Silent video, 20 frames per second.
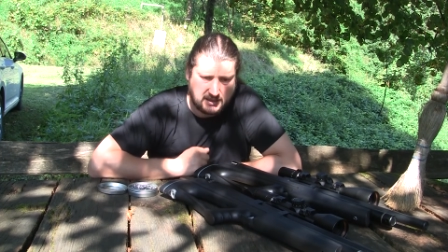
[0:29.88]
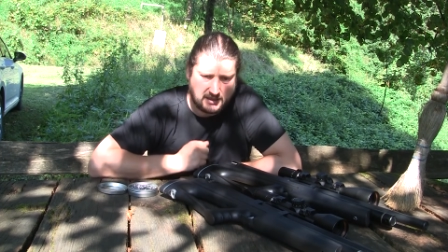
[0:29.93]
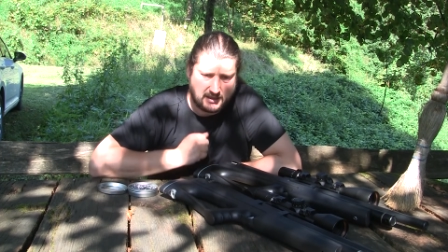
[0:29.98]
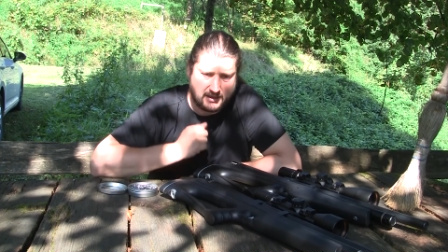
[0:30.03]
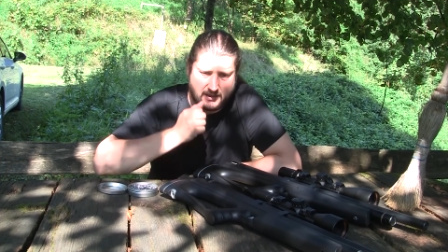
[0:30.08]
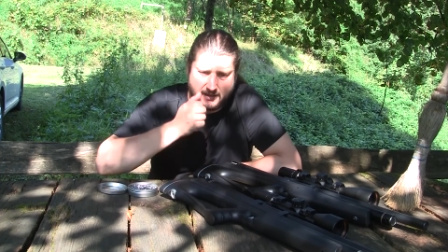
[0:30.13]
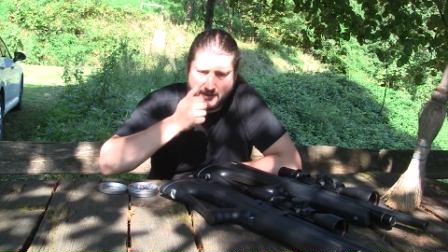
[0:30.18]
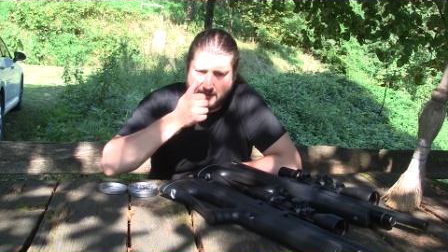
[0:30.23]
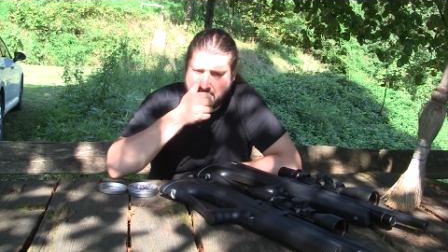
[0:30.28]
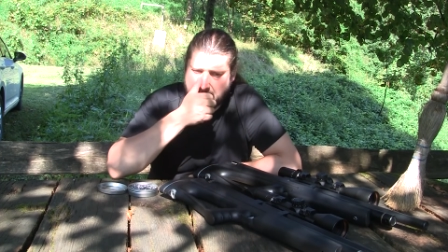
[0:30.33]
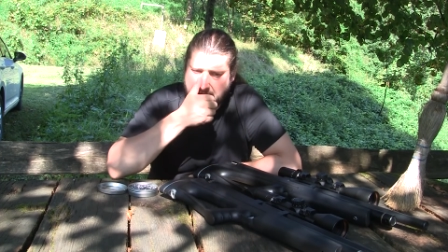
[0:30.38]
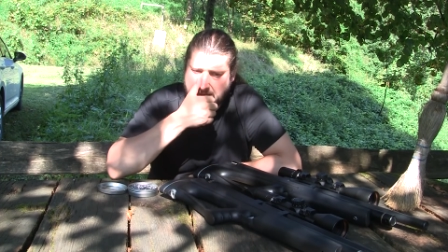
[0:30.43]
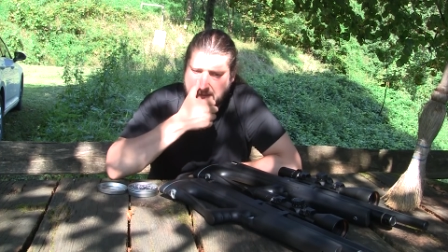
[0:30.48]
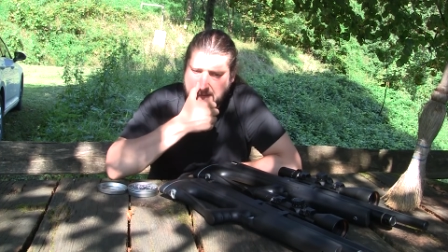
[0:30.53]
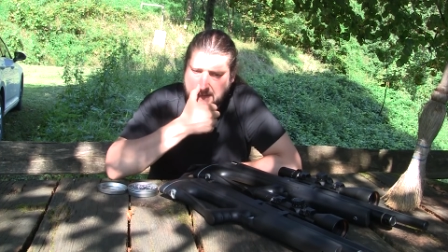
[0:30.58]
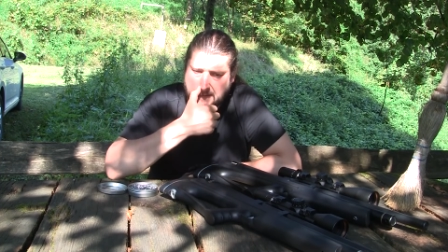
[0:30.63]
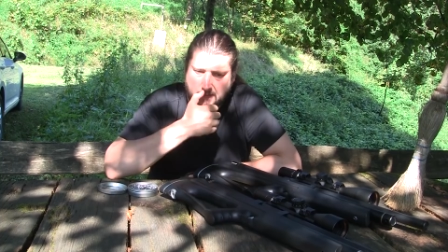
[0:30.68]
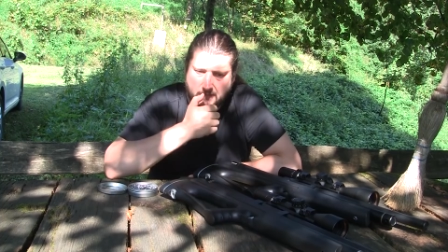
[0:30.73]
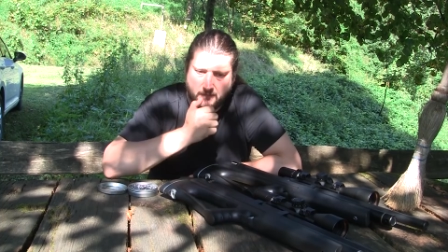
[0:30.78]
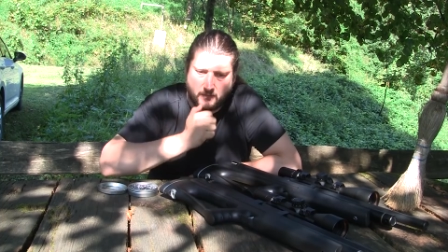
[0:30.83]

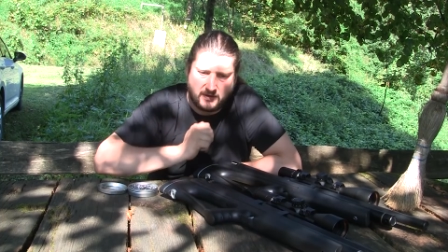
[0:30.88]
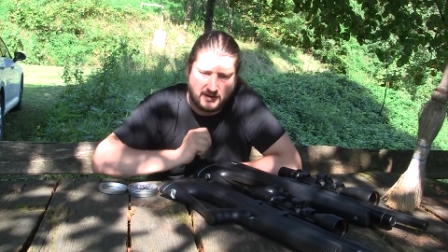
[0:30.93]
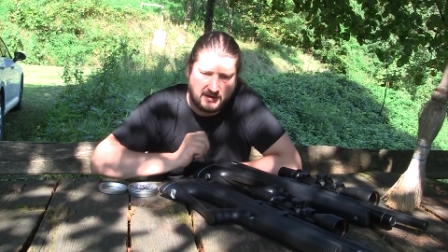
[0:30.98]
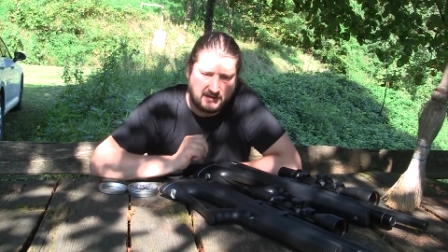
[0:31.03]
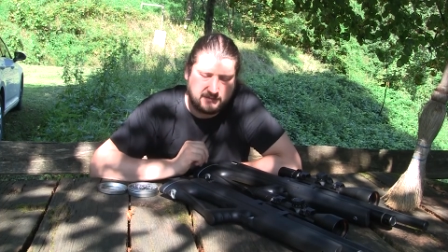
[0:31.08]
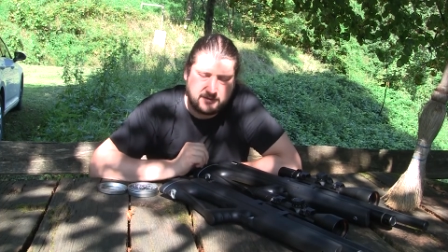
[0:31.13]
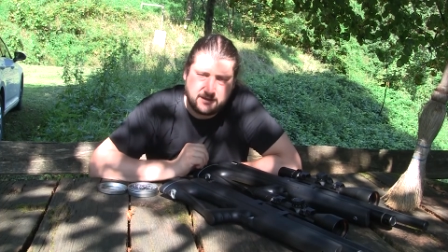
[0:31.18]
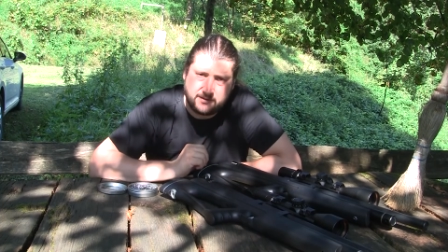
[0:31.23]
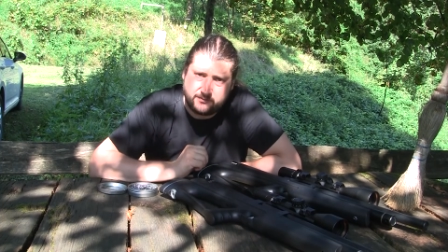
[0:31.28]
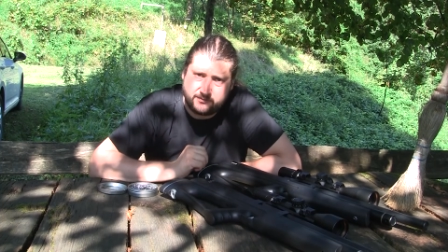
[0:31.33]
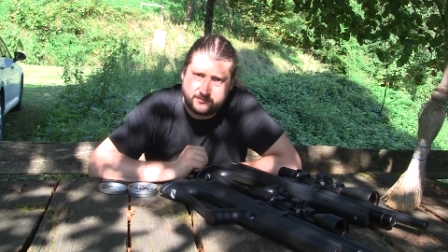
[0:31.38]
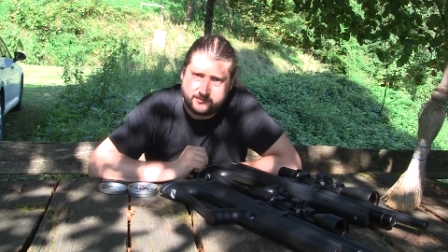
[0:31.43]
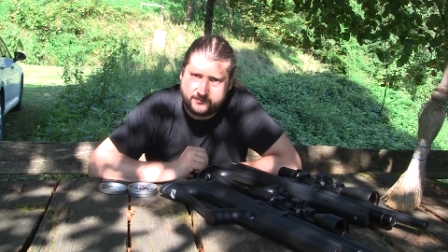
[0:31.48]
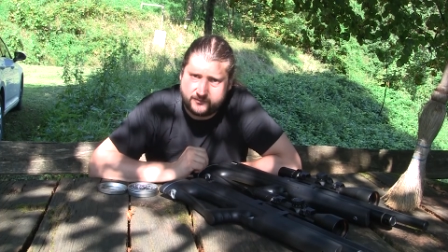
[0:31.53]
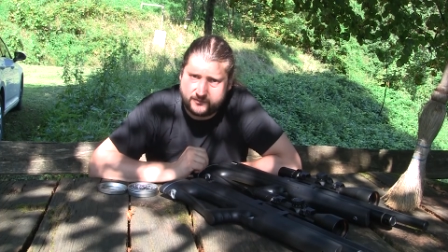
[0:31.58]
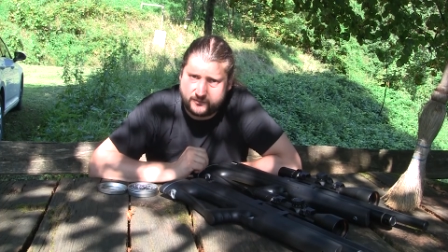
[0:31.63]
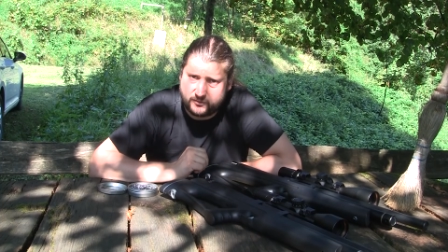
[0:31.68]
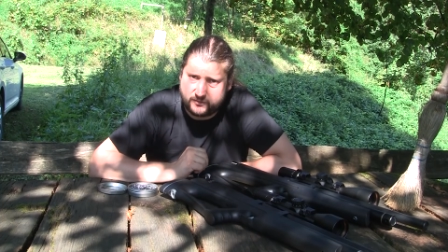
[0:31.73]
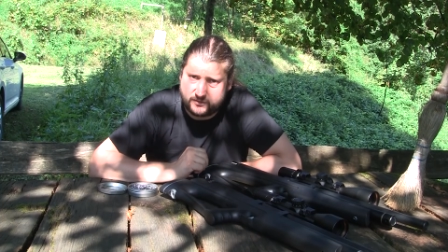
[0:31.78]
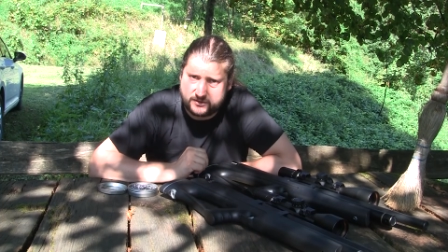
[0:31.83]
uh, one of them
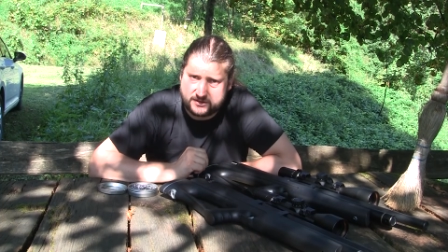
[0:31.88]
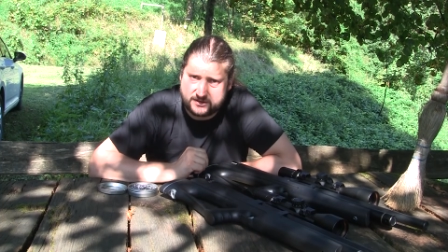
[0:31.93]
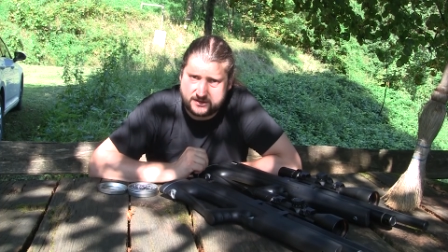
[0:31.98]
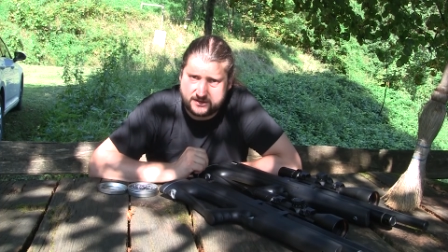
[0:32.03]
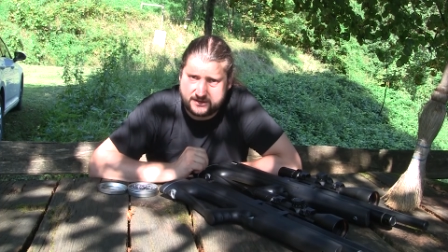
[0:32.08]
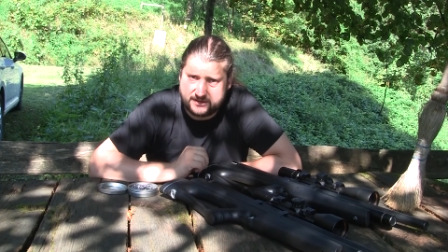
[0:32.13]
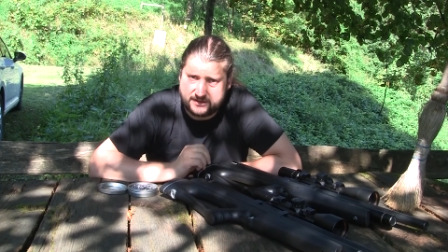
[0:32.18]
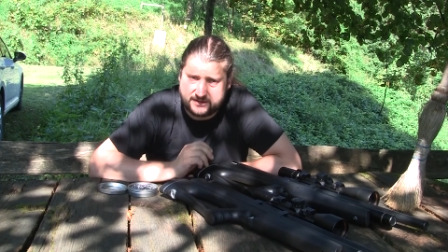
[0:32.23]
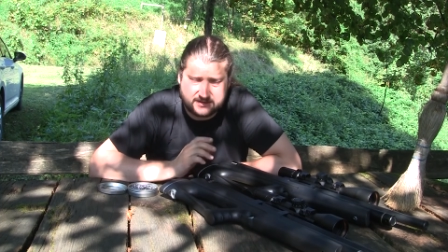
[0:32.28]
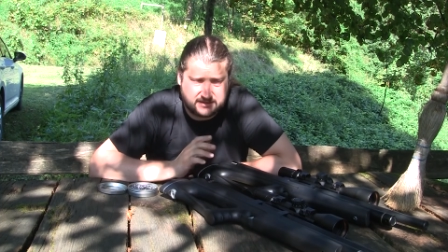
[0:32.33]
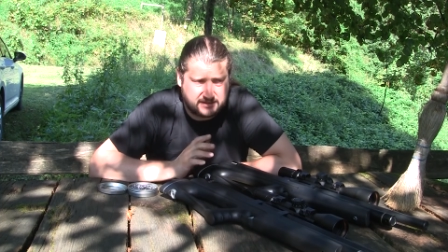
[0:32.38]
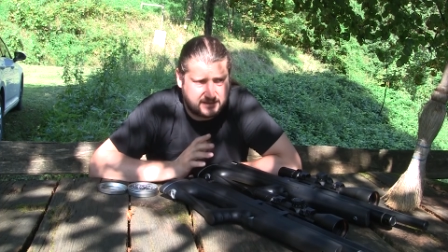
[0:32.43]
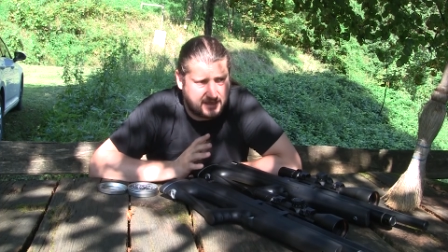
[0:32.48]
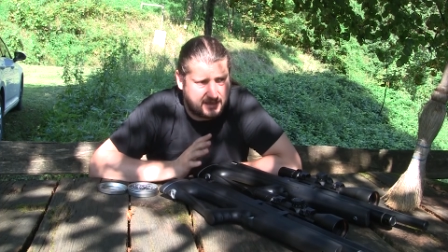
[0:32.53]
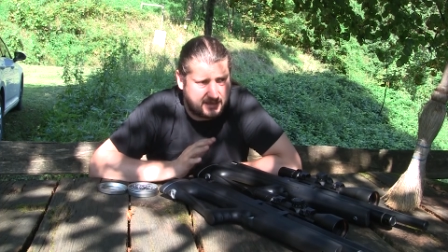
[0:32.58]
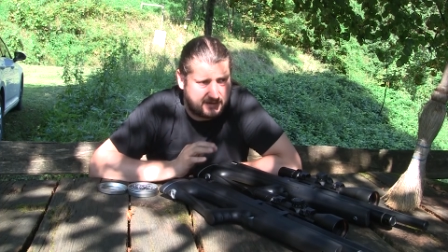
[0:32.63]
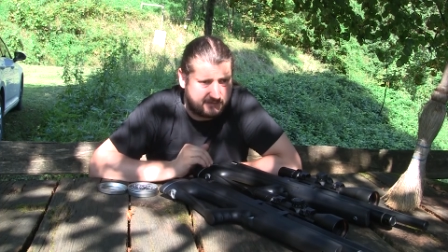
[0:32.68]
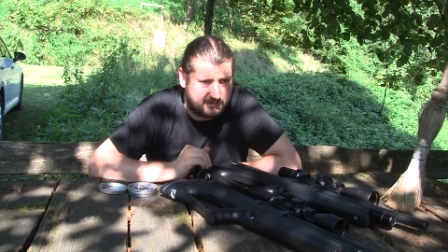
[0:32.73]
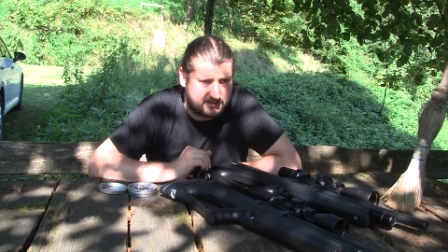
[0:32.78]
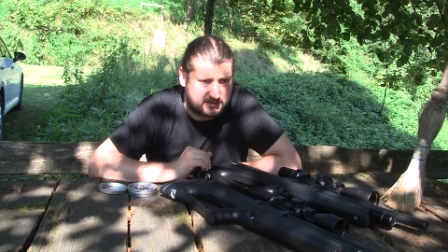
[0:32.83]
was is
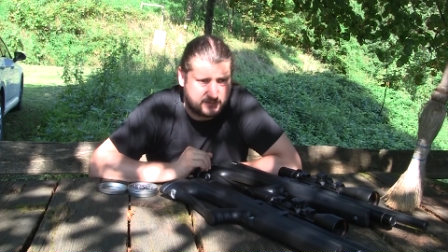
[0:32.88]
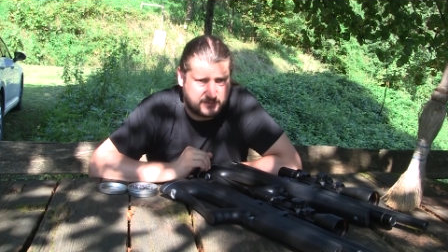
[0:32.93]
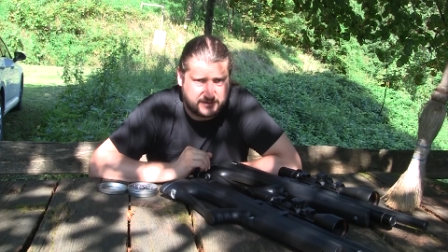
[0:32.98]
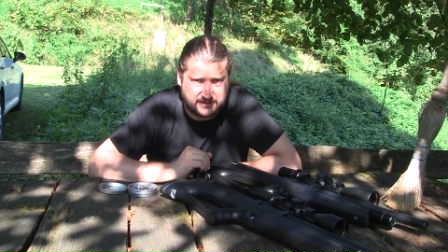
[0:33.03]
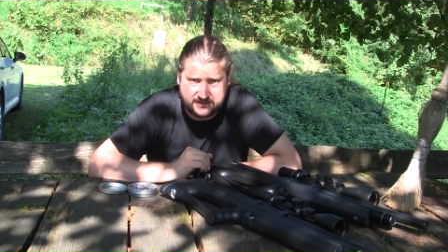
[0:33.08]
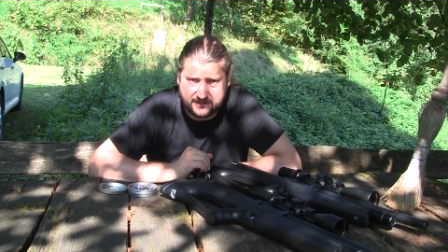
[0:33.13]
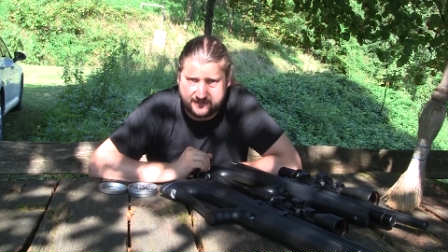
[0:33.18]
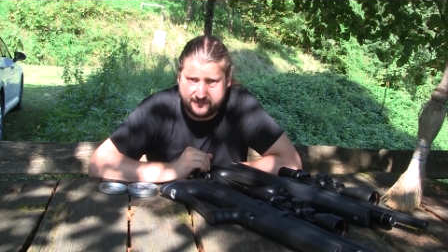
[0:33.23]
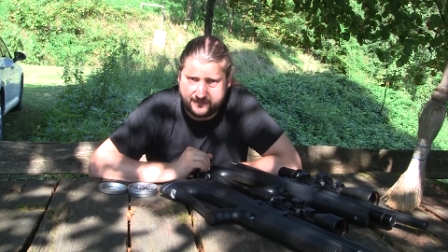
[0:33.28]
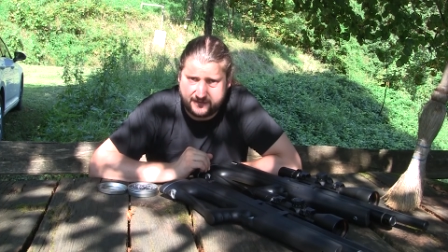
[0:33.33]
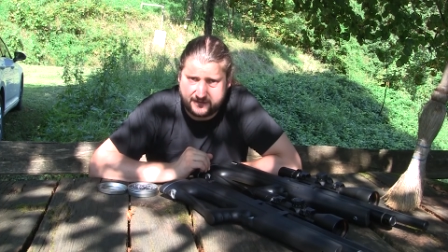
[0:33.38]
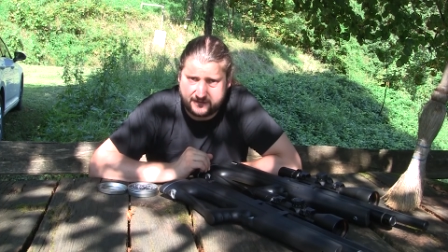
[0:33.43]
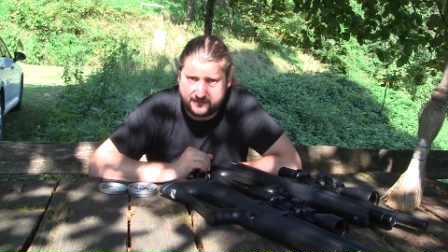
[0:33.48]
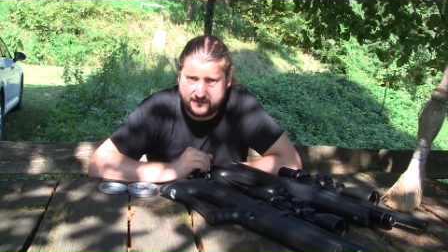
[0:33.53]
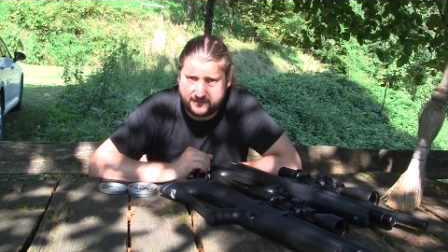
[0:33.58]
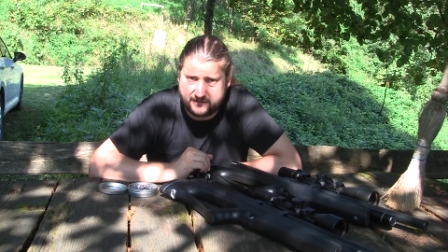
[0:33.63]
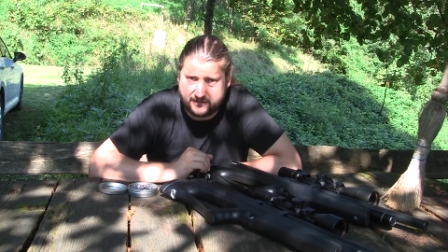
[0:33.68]
kind of a specific